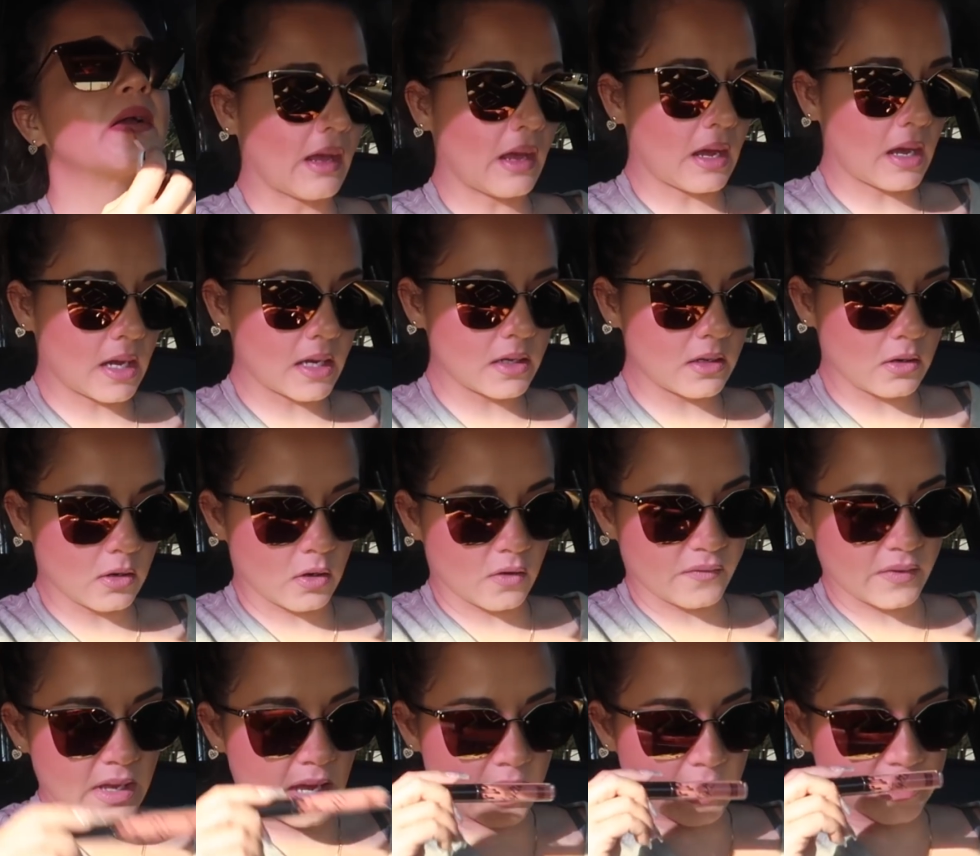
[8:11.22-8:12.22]
I
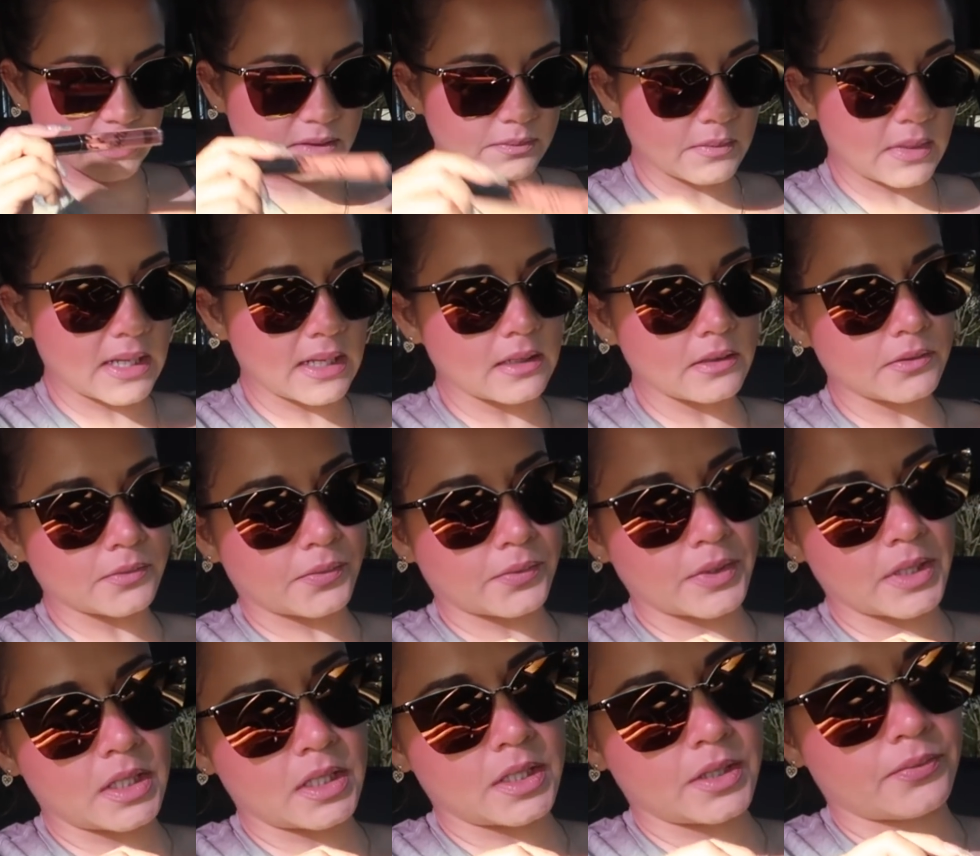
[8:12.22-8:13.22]
love it and it smells
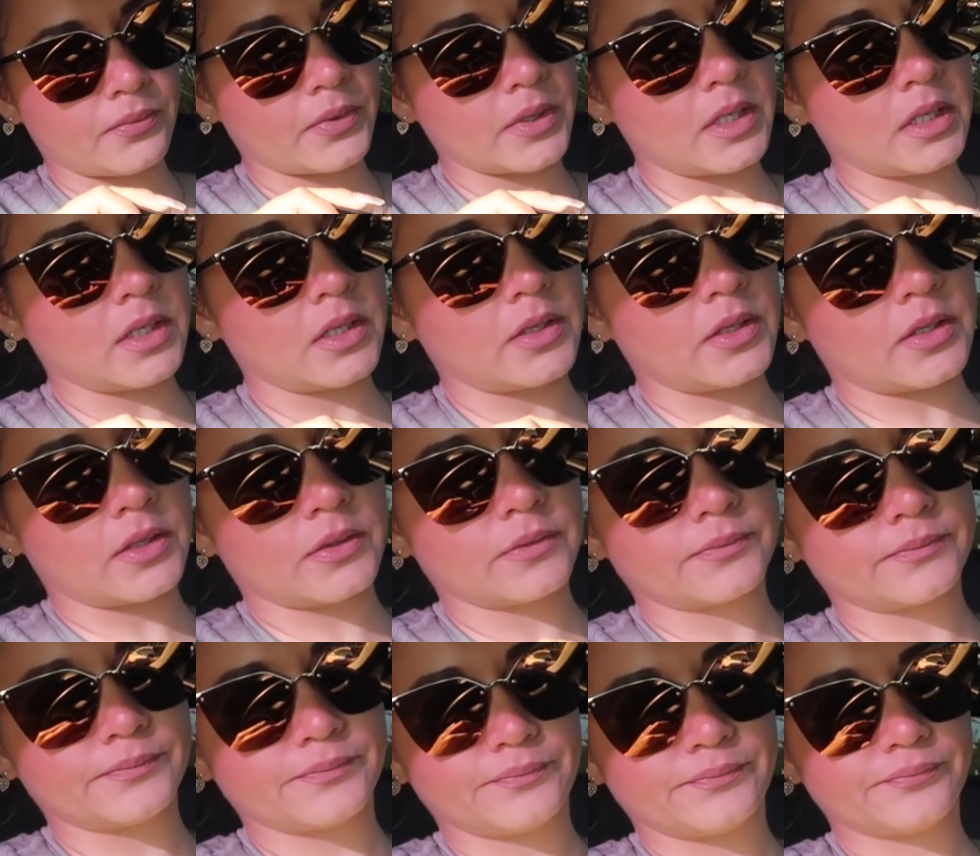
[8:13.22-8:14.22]
really, really good.
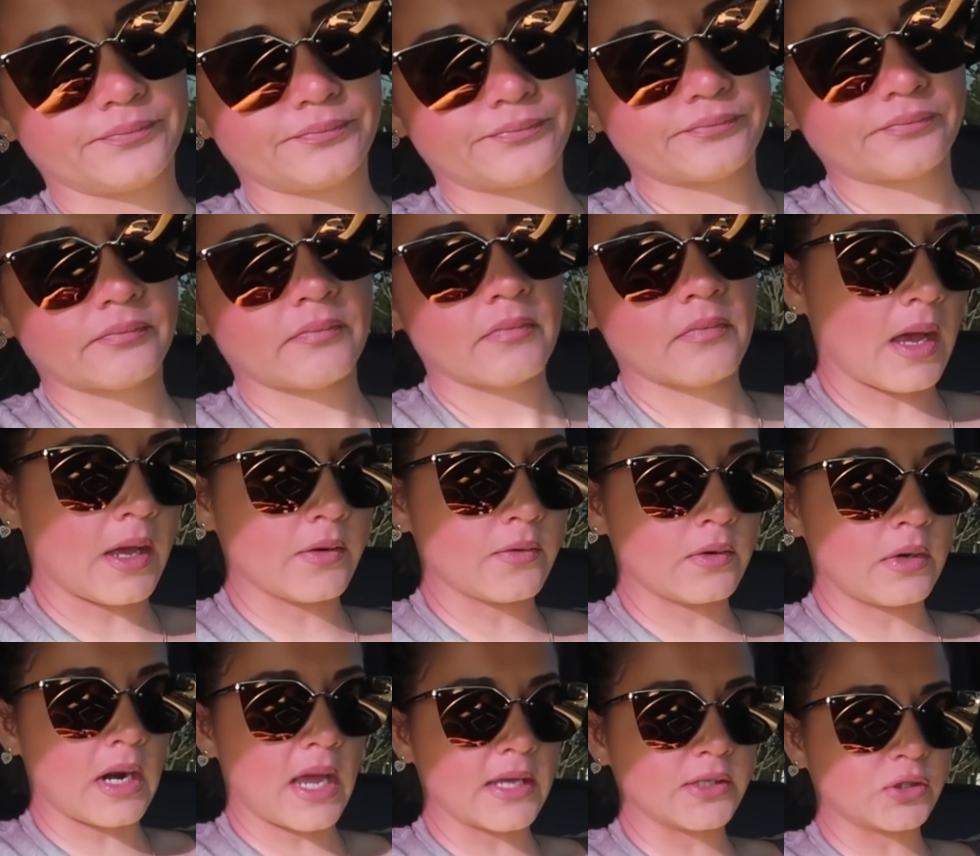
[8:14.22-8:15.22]
I
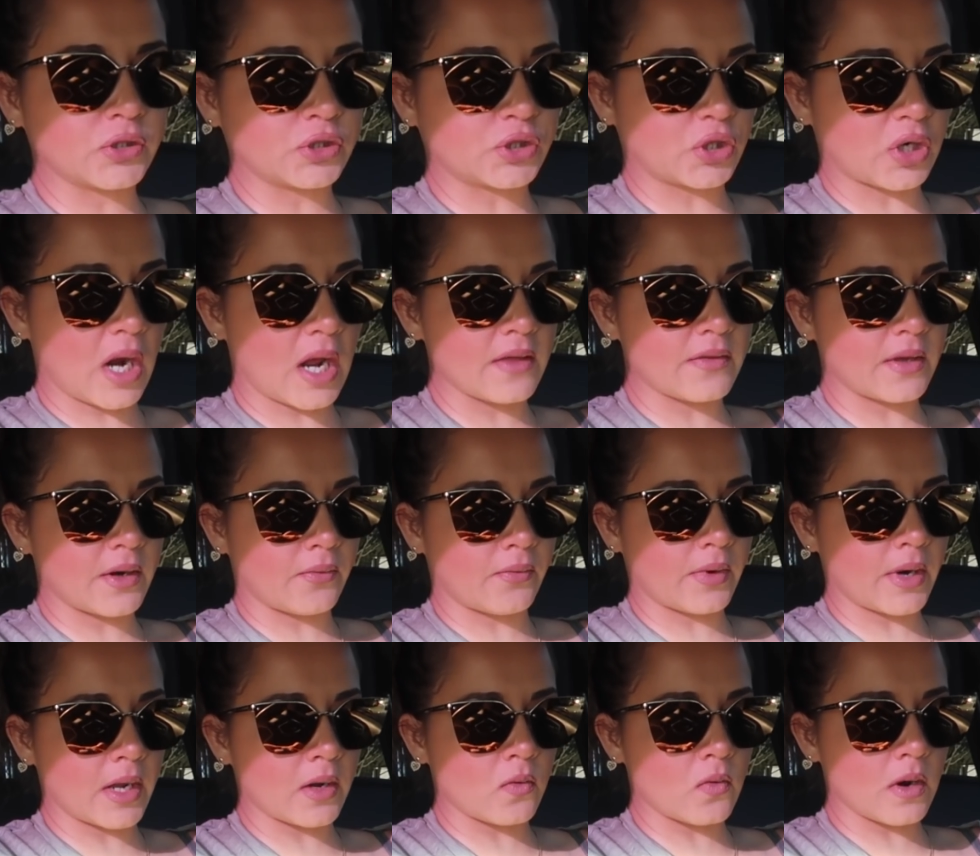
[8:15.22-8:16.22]
would like to try the
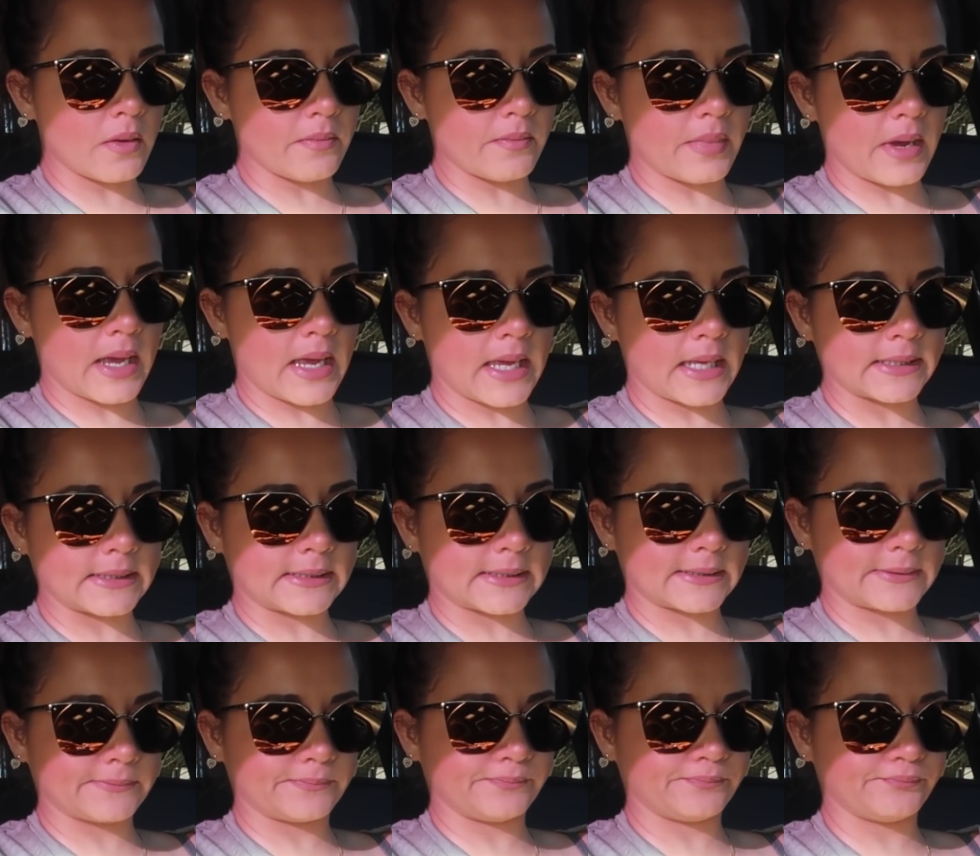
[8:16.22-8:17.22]
red one, but
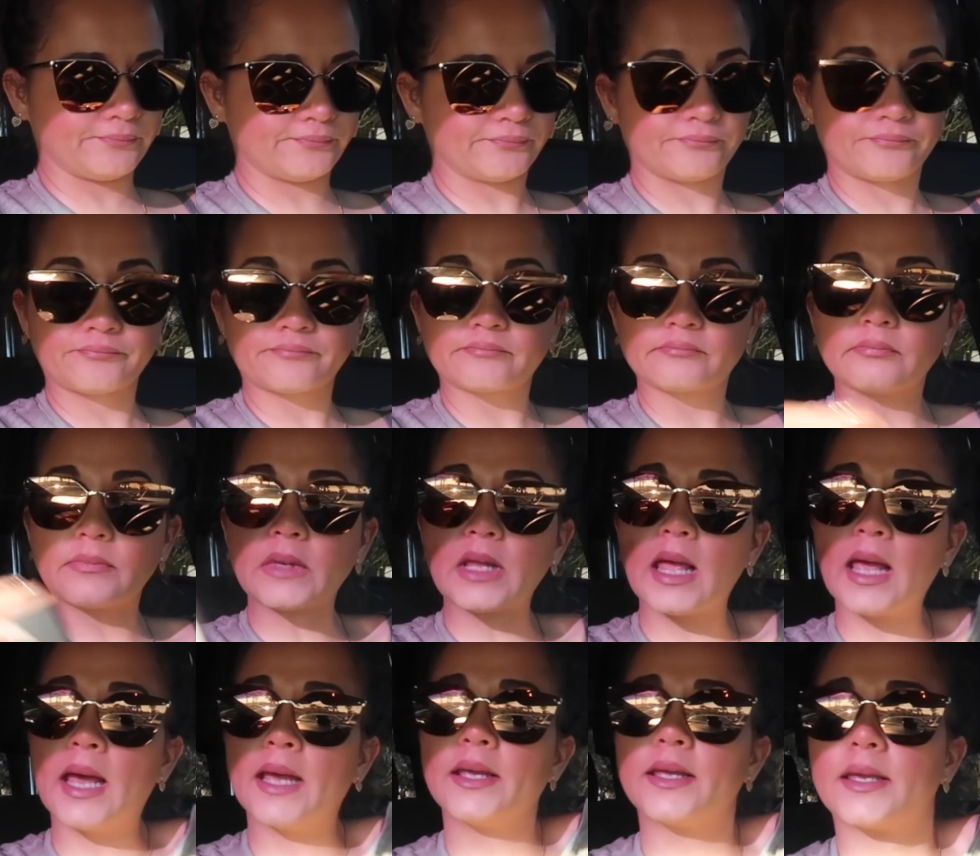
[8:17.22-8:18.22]

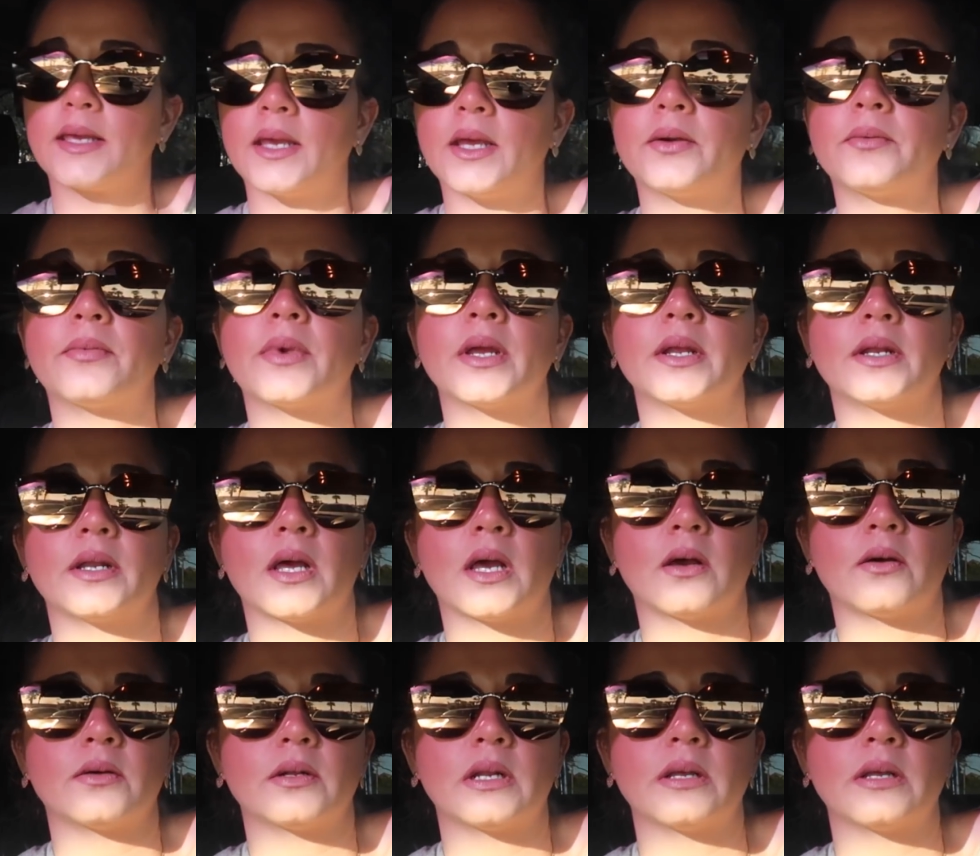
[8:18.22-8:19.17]
I can't right now.